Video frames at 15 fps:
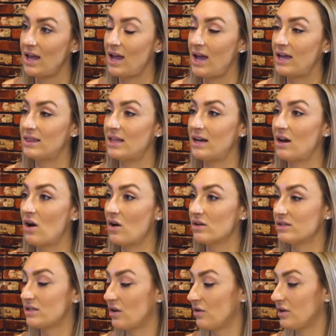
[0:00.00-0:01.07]
and then
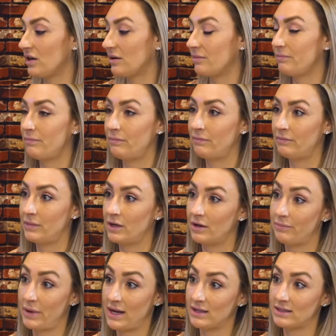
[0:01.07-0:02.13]
also your your
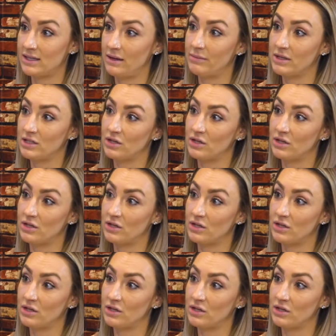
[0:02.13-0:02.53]
bank statement